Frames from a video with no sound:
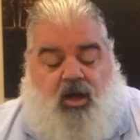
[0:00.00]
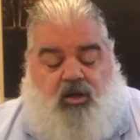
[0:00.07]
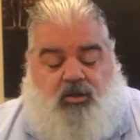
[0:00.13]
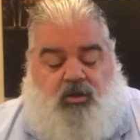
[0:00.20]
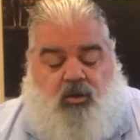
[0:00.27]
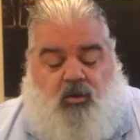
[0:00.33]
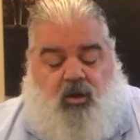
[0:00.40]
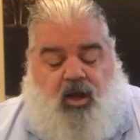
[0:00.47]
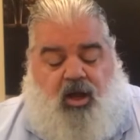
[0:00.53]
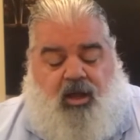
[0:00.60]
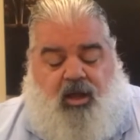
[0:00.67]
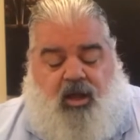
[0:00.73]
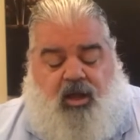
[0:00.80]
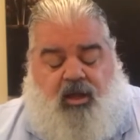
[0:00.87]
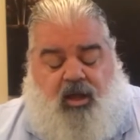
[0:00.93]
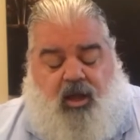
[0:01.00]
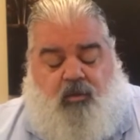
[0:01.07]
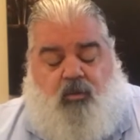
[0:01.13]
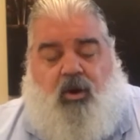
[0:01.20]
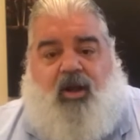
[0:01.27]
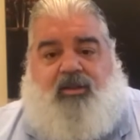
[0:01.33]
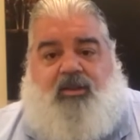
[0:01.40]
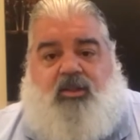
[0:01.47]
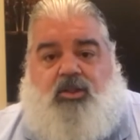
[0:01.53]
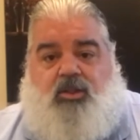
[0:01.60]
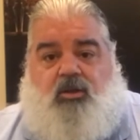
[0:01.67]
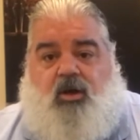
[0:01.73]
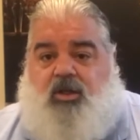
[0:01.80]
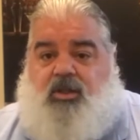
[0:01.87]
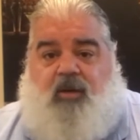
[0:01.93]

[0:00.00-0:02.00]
so I, I, I want this starch.